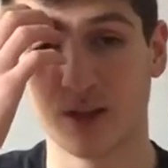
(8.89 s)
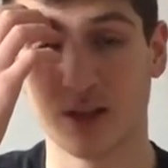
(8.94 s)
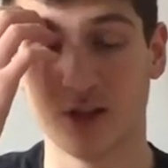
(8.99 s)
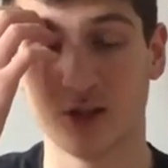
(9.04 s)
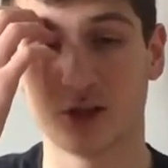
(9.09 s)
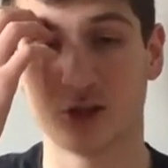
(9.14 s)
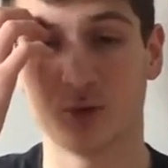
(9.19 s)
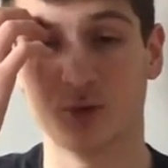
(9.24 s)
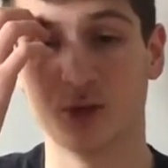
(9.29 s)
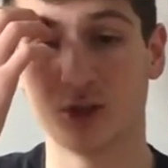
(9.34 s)

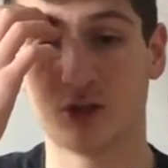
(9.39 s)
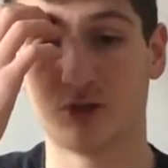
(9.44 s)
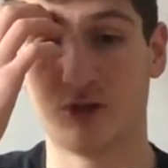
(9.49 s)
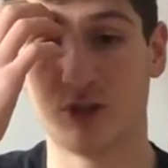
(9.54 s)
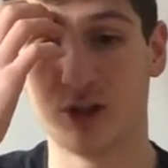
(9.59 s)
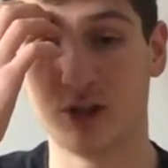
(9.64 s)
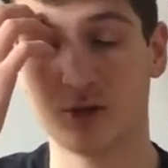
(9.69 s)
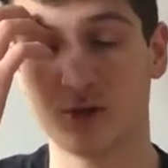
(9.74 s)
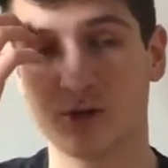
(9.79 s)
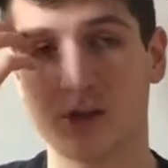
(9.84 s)
So in this
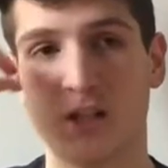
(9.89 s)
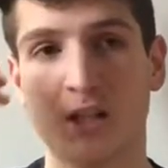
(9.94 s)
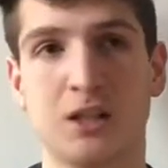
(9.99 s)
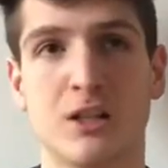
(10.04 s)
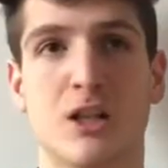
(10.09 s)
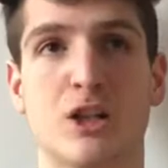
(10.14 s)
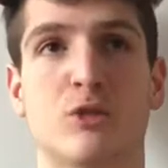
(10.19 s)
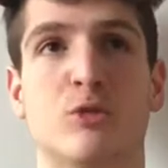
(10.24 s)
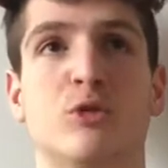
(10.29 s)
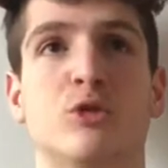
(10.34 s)
video,
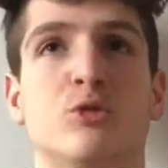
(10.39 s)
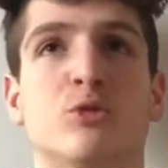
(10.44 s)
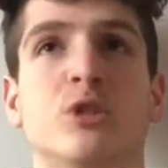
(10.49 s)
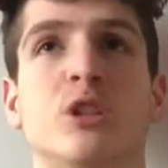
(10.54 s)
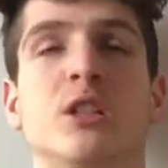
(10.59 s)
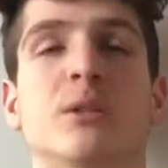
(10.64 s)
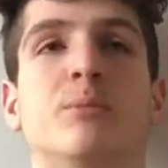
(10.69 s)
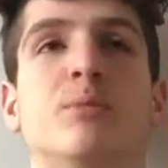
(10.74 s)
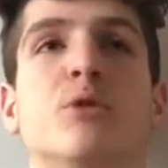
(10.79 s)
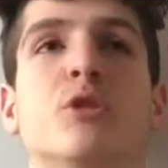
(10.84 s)
this one's really
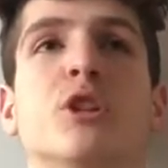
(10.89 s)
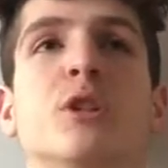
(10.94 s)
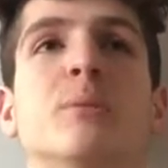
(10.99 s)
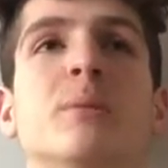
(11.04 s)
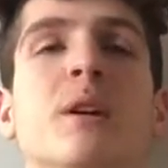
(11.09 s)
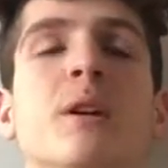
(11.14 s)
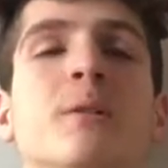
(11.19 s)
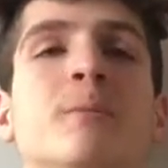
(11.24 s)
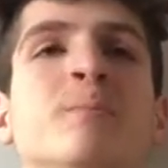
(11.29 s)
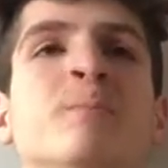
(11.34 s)
important
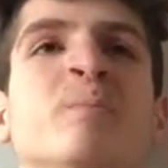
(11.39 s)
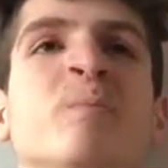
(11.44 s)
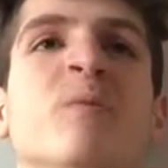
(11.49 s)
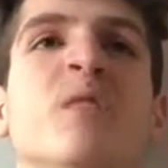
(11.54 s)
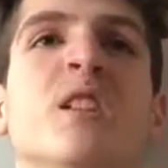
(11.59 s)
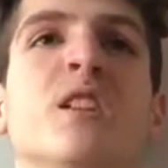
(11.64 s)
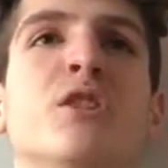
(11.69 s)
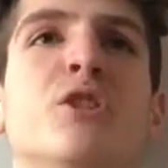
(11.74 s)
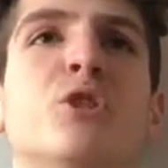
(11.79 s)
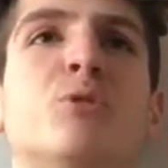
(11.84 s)
about
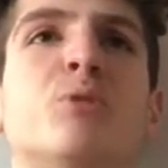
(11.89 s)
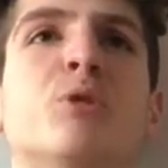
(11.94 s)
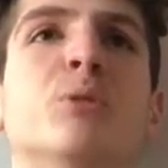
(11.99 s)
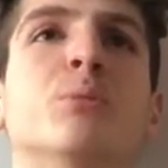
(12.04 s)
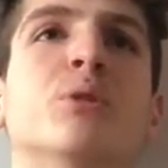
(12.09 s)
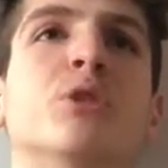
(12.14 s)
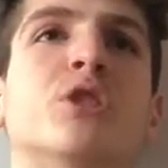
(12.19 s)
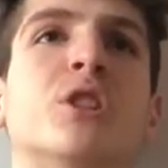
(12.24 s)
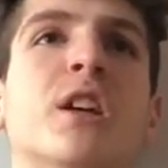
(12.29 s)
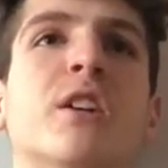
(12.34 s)
just pretty
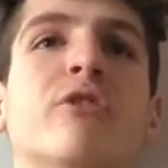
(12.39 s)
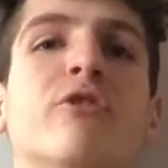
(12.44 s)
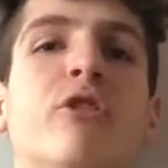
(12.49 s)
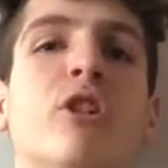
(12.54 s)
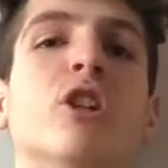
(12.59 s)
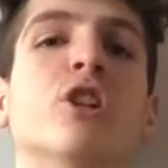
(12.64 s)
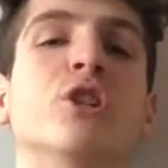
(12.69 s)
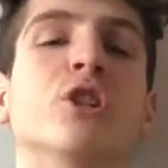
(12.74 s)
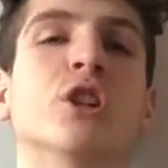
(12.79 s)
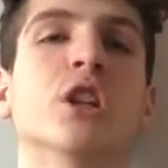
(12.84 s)
much like
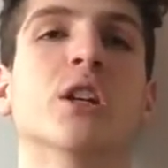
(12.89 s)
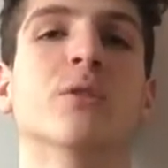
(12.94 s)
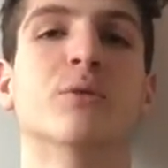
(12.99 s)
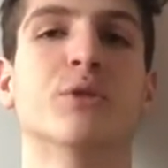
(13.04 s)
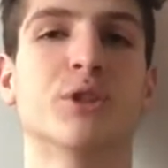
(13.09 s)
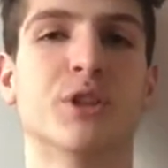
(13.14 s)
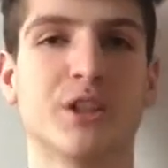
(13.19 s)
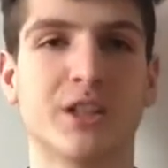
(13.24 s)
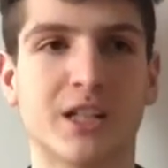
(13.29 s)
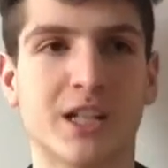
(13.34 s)
falling in love with
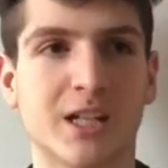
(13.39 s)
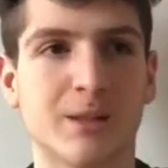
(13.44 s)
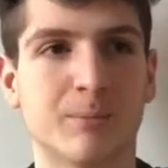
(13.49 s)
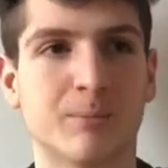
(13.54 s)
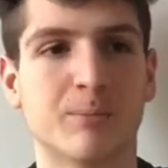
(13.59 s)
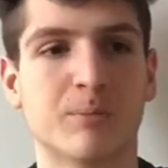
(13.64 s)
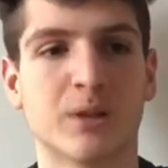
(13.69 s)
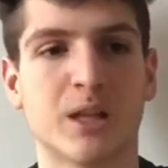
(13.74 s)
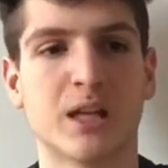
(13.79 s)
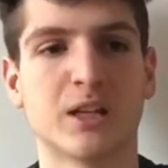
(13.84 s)
the game,
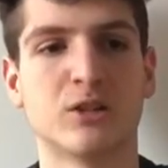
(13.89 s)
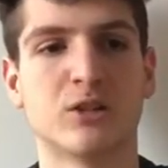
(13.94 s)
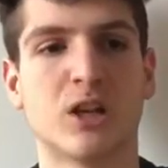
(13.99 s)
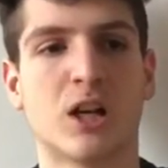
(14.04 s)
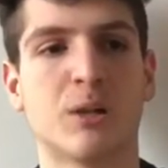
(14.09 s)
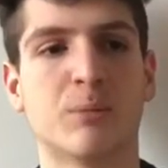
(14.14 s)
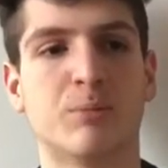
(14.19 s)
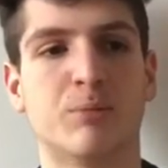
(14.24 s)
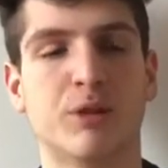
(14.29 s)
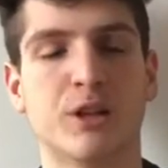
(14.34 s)
like
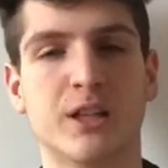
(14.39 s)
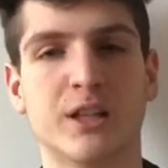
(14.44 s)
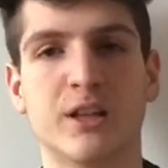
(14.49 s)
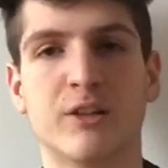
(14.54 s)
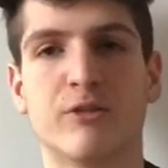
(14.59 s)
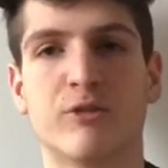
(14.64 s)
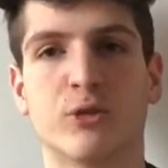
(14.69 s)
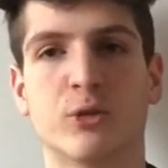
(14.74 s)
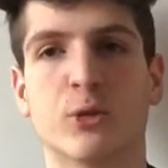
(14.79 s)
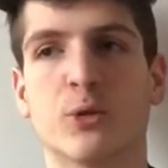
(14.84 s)
not playing it
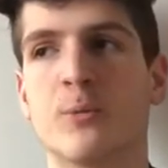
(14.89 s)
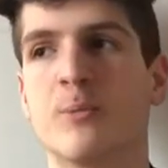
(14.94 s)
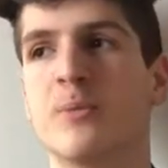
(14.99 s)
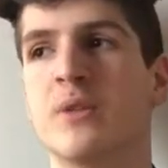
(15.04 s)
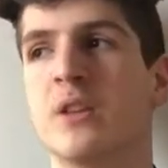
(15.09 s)
for